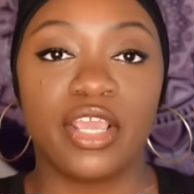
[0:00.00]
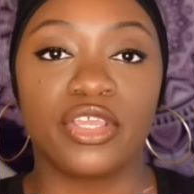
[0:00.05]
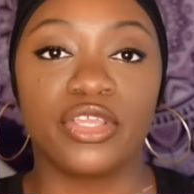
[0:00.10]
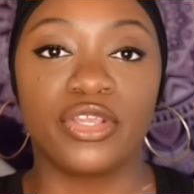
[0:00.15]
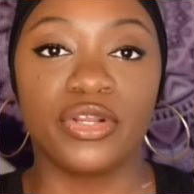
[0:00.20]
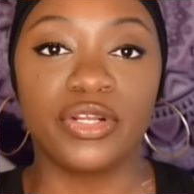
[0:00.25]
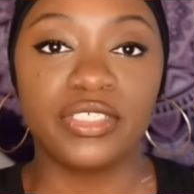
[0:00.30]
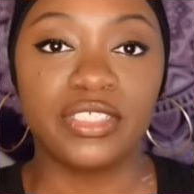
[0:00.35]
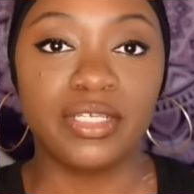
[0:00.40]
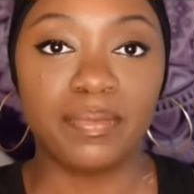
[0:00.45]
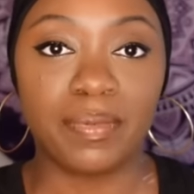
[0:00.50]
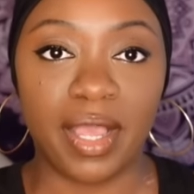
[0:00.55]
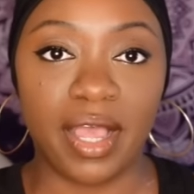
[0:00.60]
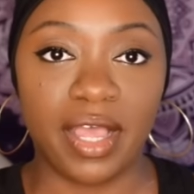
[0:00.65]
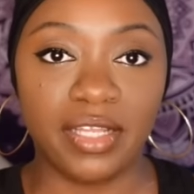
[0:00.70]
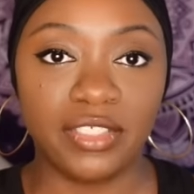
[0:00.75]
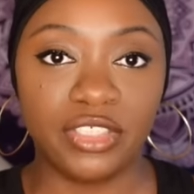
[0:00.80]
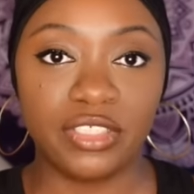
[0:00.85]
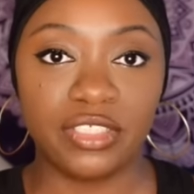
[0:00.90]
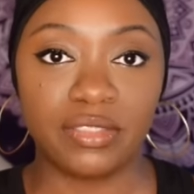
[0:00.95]
Your
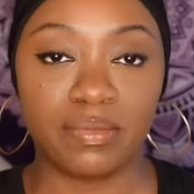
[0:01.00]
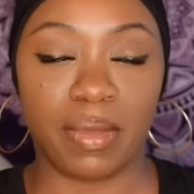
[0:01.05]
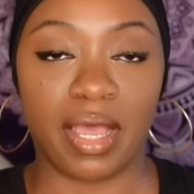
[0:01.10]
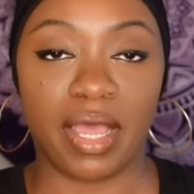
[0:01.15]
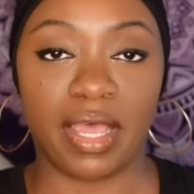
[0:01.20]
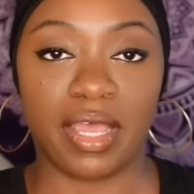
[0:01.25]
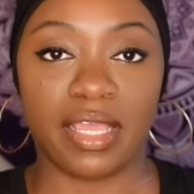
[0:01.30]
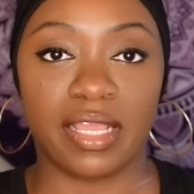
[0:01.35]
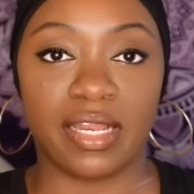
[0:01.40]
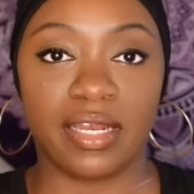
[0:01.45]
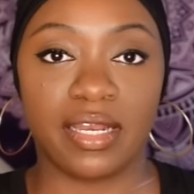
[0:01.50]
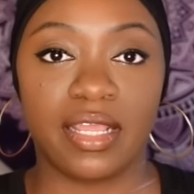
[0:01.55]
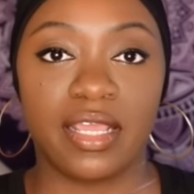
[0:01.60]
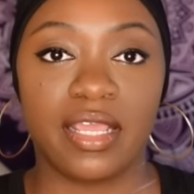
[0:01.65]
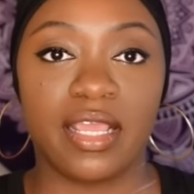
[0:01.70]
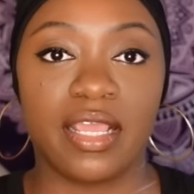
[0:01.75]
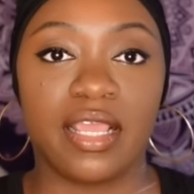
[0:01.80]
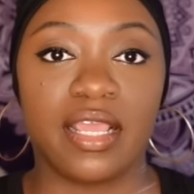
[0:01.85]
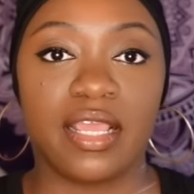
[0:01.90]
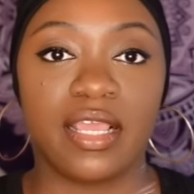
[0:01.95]
subconscious mind
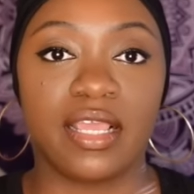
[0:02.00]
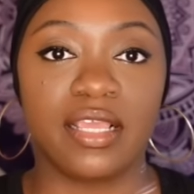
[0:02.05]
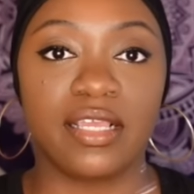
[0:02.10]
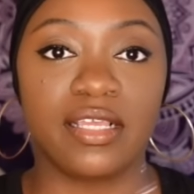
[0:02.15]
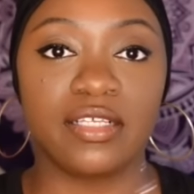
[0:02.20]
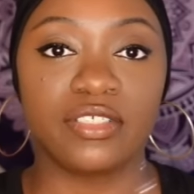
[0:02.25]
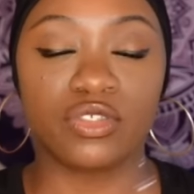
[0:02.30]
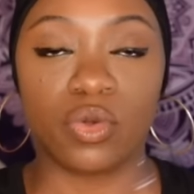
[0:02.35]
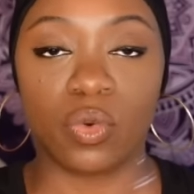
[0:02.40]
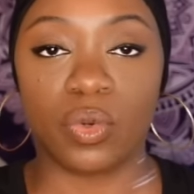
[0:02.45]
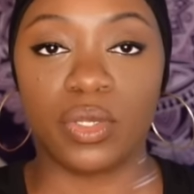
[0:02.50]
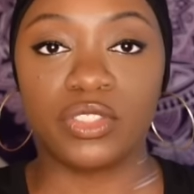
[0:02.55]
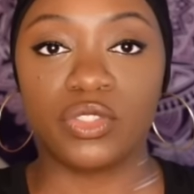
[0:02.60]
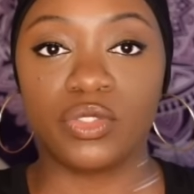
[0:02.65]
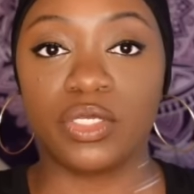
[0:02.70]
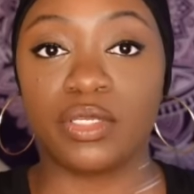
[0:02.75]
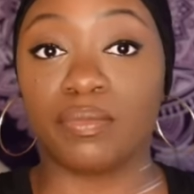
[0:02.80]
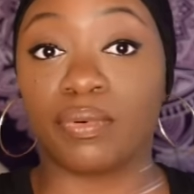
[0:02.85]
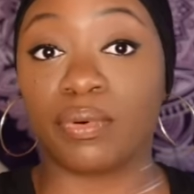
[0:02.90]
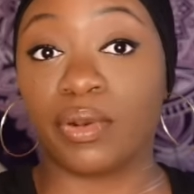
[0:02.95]
is going
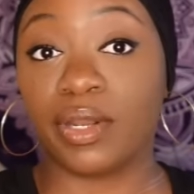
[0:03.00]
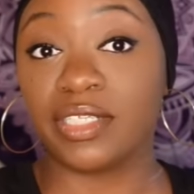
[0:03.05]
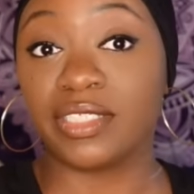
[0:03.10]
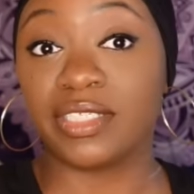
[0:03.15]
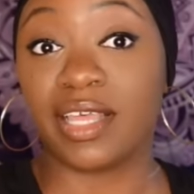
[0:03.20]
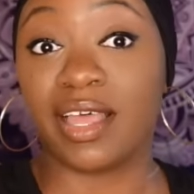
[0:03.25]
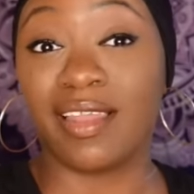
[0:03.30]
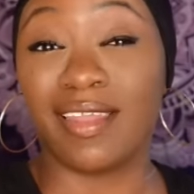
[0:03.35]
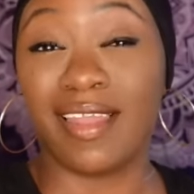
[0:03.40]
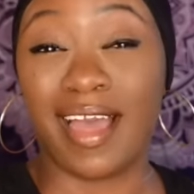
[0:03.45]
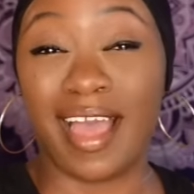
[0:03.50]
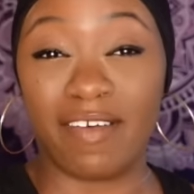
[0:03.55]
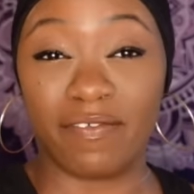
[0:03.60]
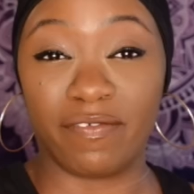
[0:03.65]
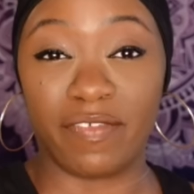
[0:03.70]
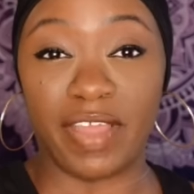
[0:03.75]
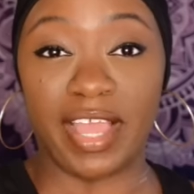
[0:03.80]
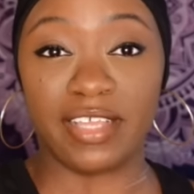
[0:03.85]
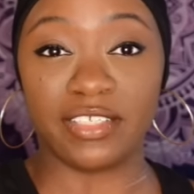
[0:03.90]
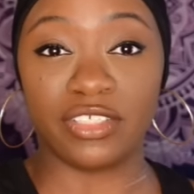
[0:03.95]
to impress a lot
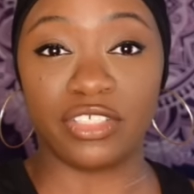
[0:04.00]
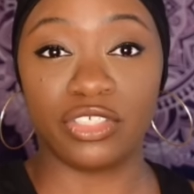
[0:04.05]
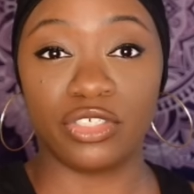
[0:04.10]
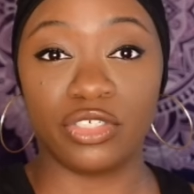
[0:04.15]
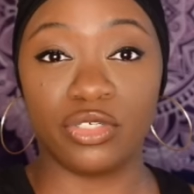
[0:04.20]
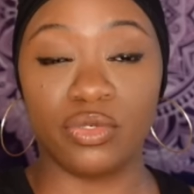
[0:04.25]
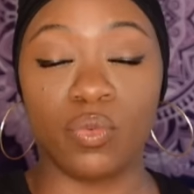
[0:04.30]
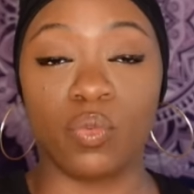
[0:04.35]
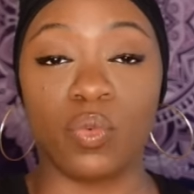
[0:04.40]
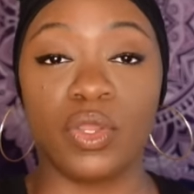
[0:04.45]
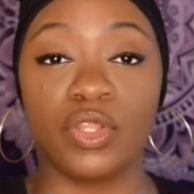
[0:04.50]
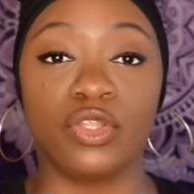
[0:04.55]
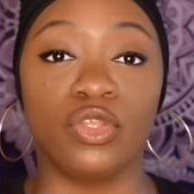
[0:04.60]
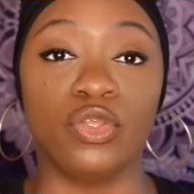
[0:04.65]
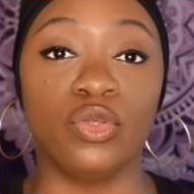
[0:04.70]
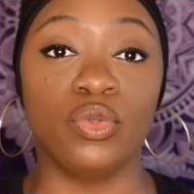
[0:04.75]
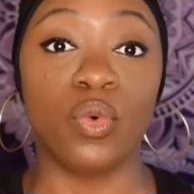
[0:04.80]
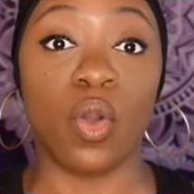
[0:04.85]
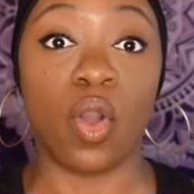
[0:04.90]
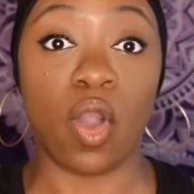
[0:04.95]
faster when
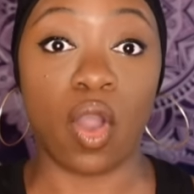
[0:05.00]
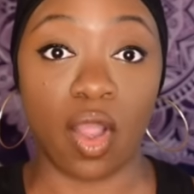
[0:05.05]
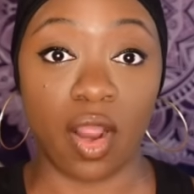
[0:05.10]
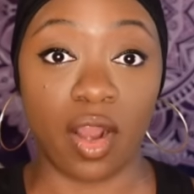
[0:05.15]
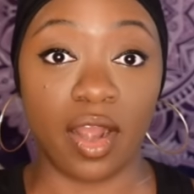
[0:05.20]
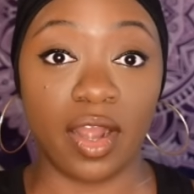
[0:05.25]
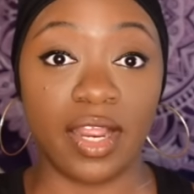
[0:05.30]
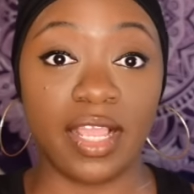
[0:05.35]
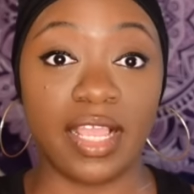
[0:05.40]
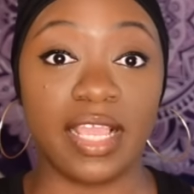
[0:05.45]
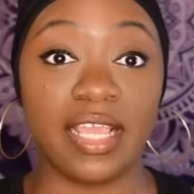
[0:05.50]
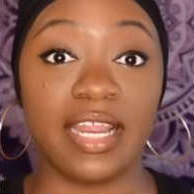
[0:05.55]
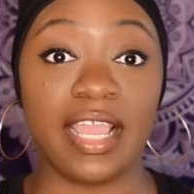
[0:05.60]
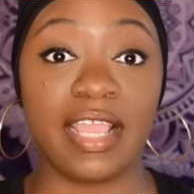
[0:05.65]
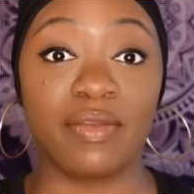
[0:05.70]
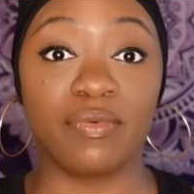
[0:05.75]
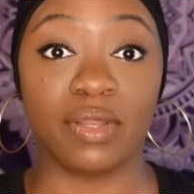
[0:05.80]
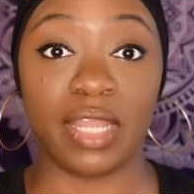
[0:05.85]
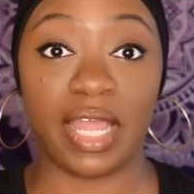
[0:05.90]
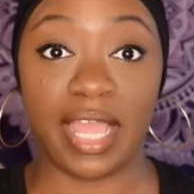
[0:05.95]
you are in
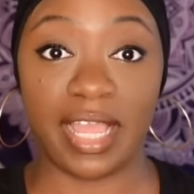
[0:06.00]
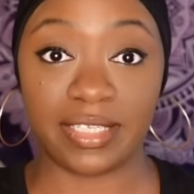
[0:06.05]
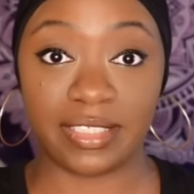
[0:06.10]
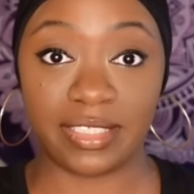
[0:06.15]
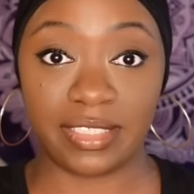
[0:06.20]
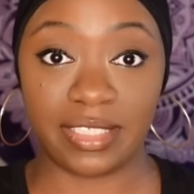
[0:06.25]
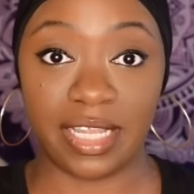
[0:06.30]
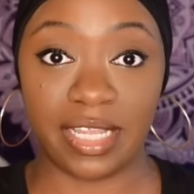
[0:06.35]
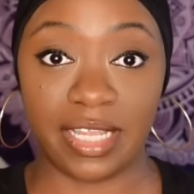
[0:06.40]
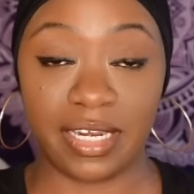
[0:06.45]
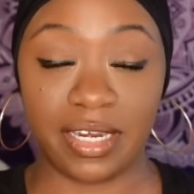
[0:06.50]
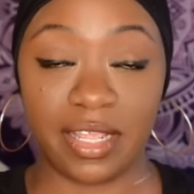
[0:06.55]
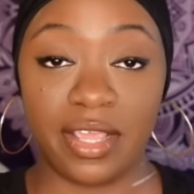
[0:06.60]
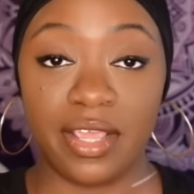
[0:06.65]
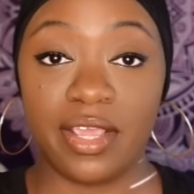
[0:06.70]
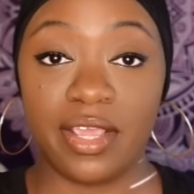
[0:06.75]
a relaxed state.